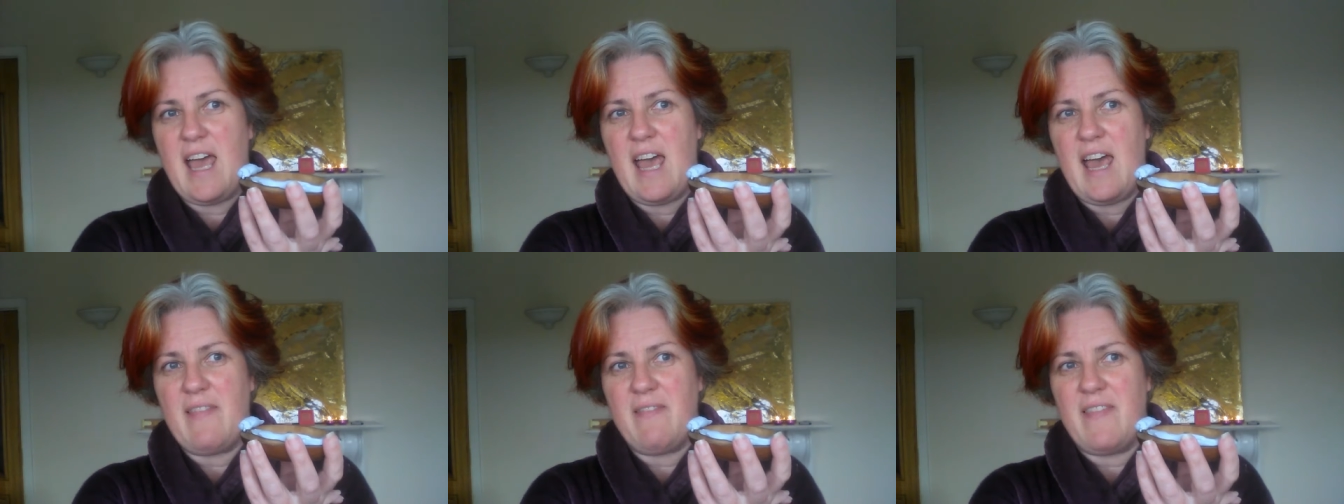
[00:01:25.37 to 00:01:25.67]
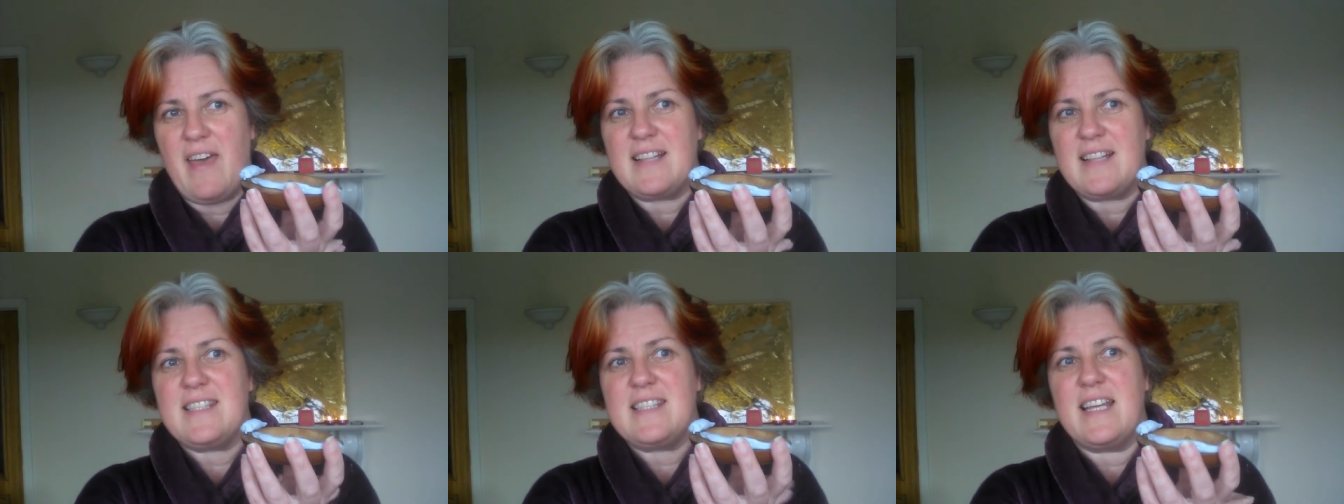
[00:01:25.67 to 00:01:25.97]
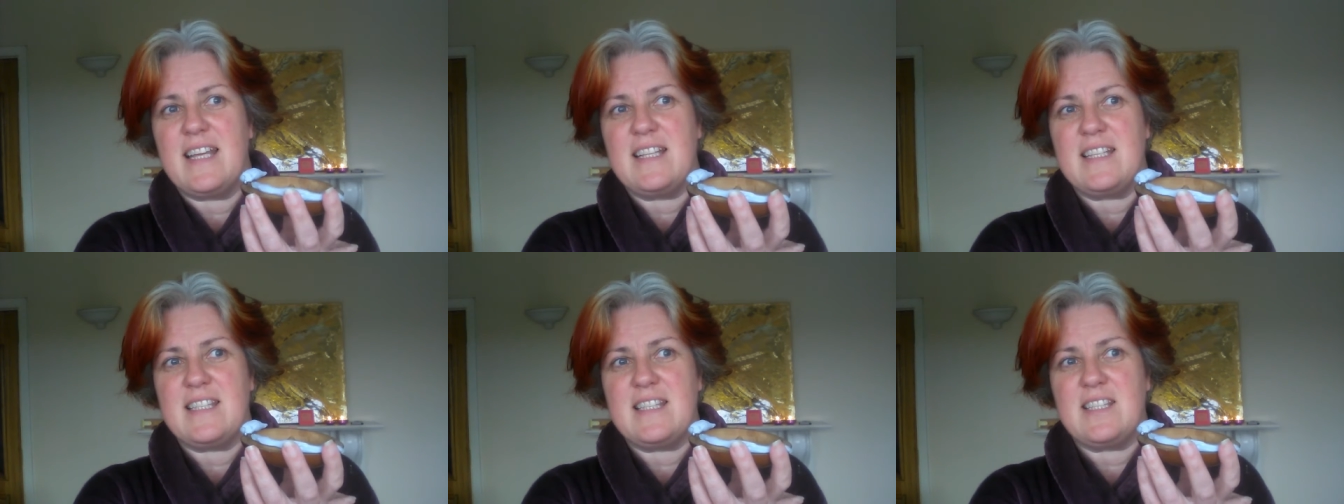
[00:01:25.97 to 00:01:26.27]
and that
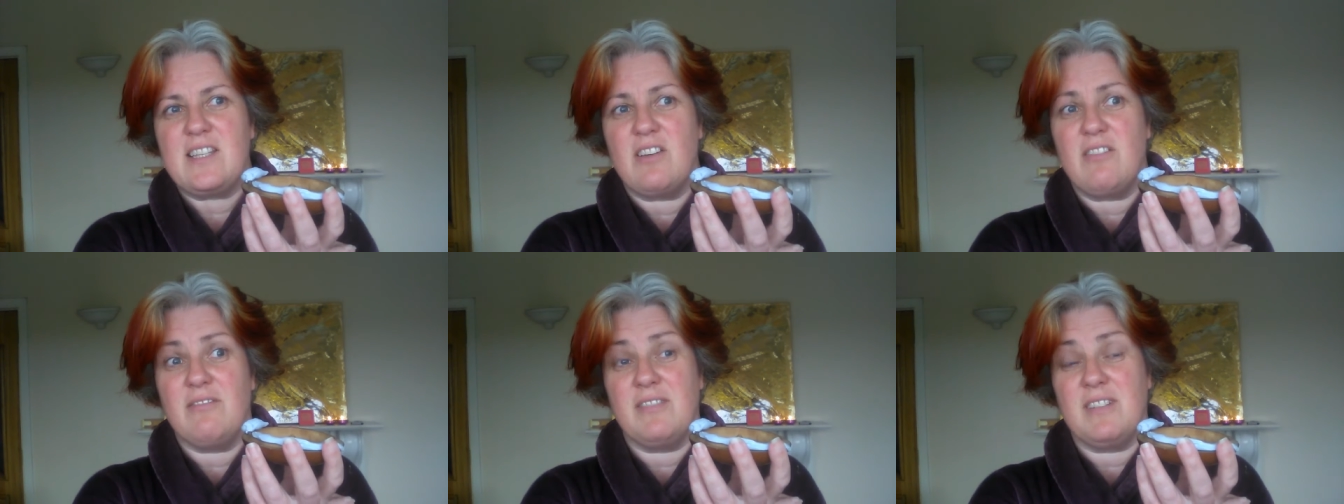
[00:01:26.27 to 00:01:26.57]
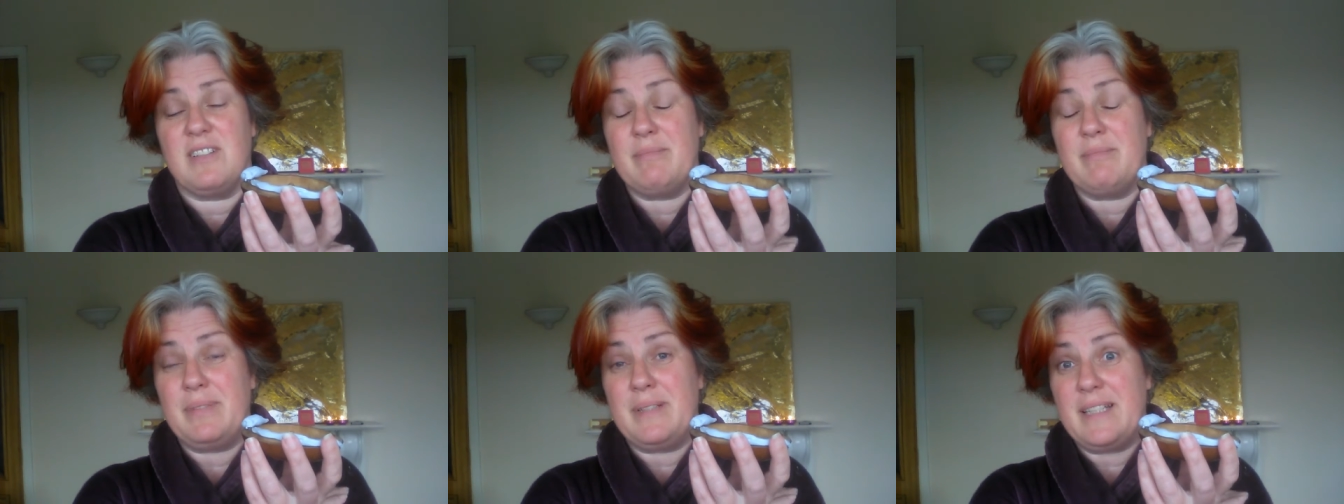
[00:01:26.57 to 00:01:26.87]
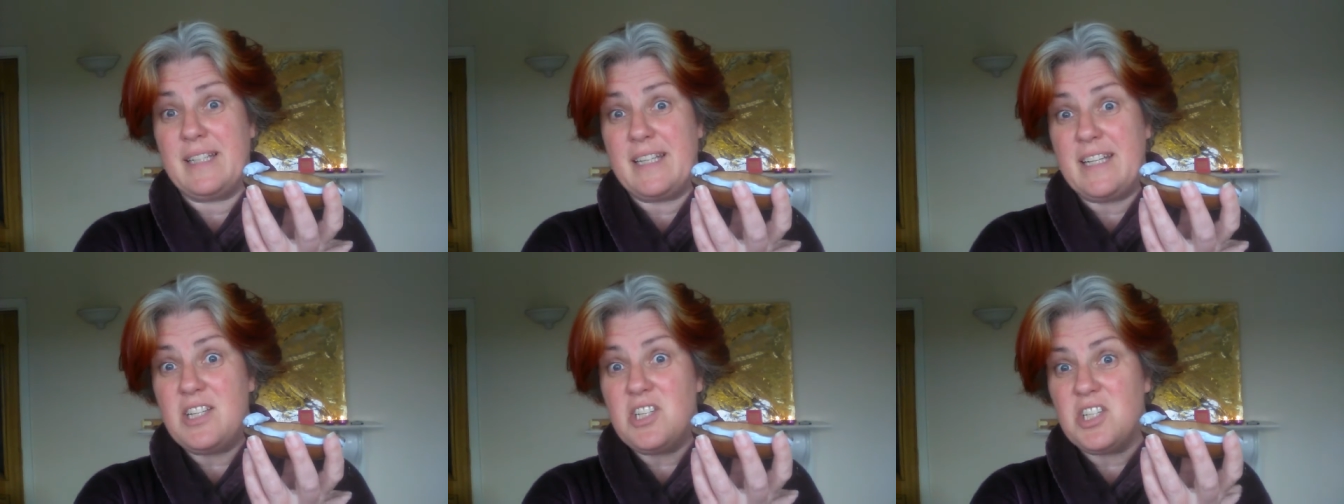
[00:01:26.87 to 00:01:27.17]
sense of
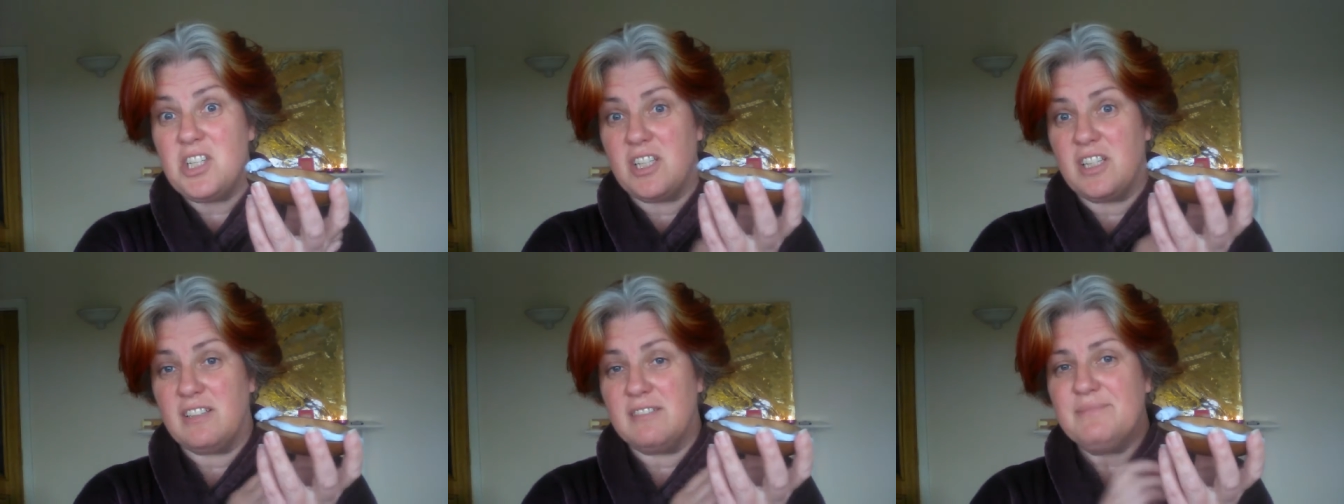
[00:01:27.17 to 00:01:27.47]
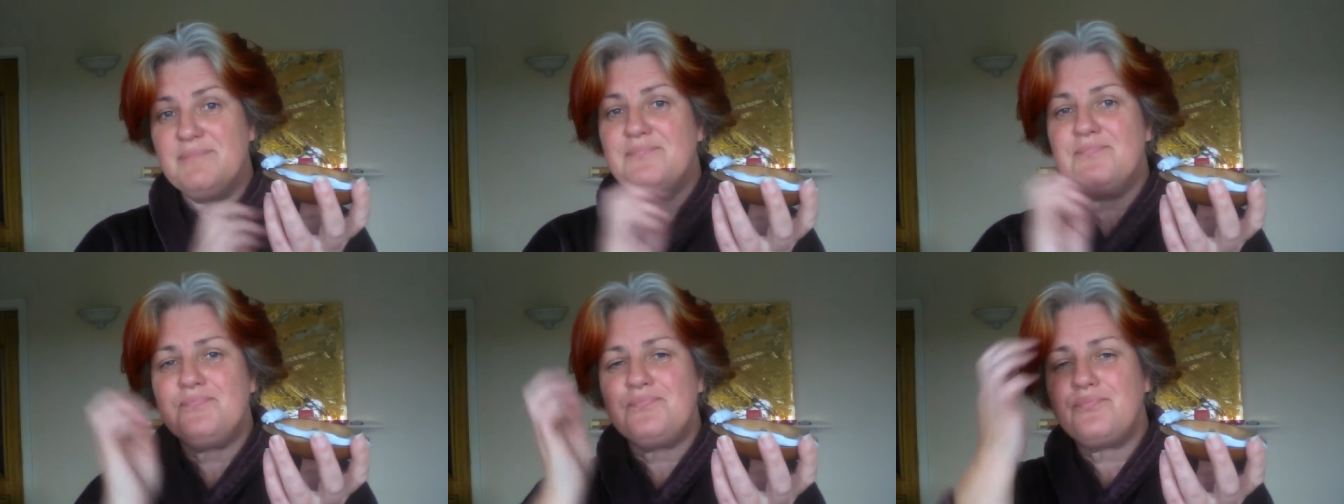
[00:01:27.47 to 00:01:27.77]
completion